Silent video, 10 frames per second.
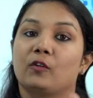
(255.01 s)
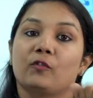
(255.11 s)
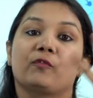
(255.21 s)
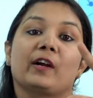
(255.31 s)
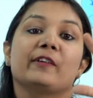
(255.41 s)

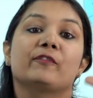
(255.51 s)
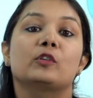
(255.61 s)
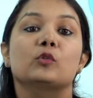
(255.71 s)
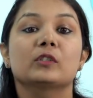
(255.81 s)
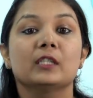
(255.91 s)
5
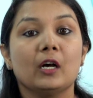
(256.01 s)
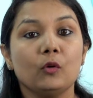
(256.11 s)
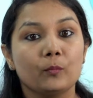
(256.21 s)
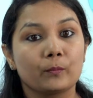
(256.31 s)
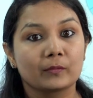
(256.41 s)
2s now.
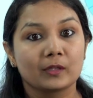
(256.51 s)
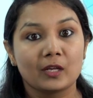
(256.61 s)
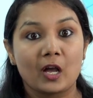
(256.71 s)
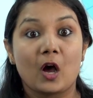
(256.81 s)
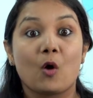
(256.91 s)

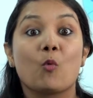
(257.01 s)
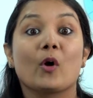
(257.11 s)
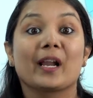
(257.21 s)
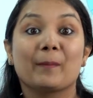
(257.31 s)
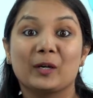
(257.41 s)

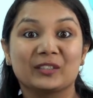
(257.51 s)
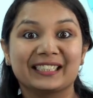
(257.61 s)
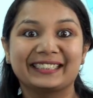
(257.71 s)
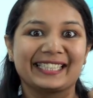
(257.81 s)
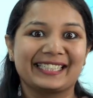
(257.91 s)
What about
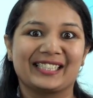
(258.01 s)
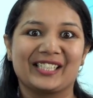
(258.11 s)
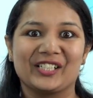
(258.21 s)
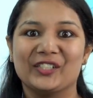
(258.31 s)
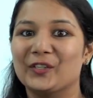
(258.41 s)
the 6th
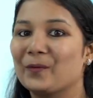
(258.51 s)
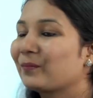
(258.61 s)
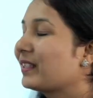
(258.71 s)
2?